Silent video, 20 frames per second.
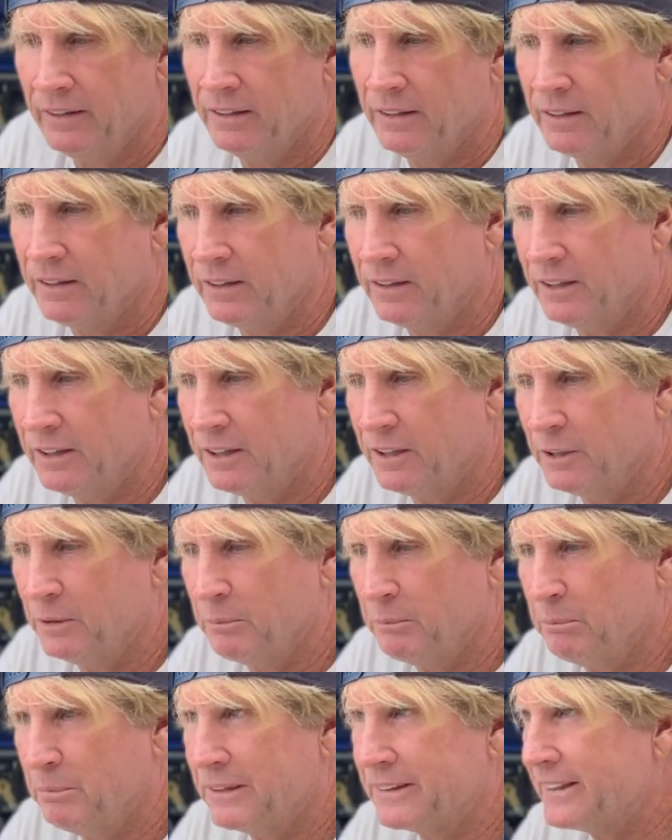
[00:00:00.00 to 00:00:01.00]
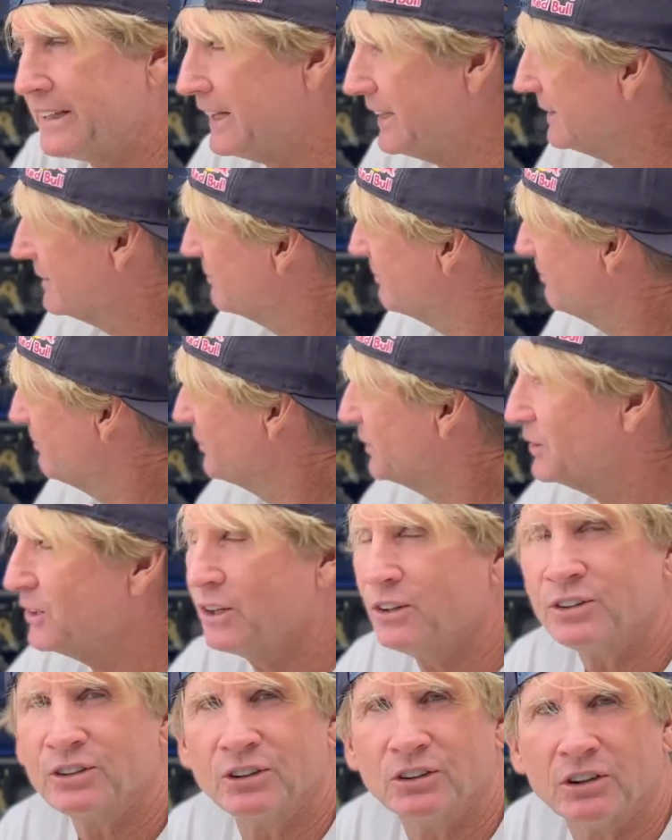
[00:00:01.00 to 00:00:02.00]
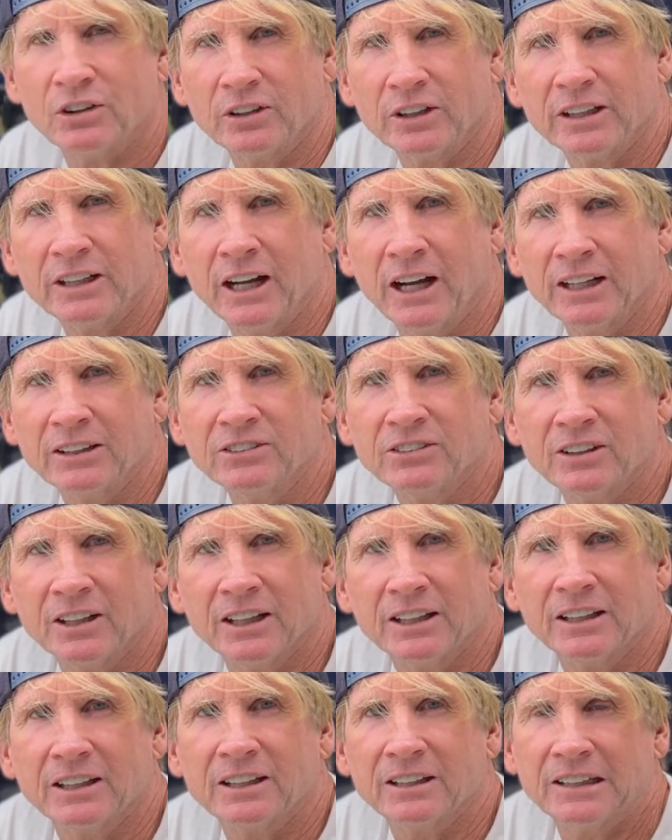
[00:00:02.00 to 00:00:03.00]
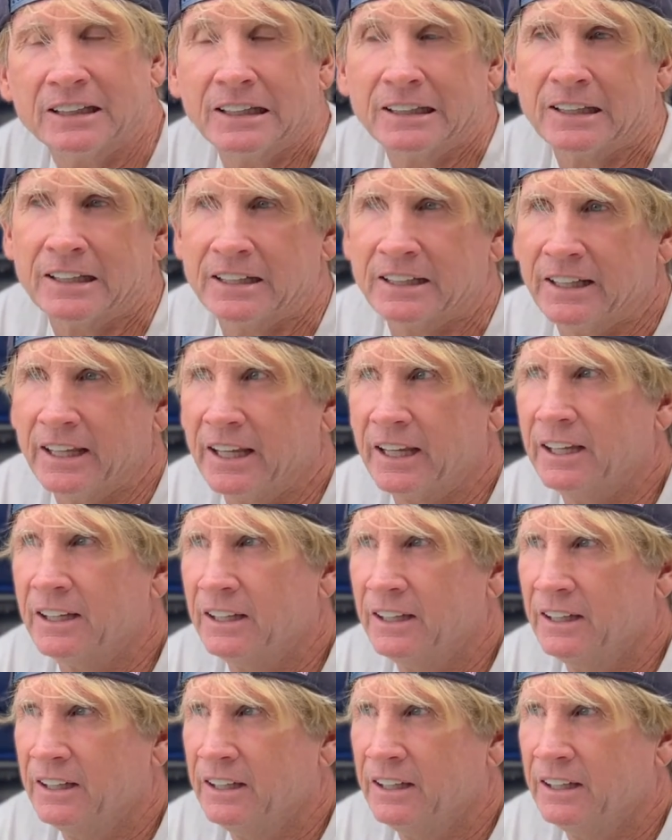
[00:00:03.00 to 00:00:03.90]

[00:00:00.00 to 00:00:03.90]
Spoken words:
But that, you know, you learn in hindsight. At the end of the day,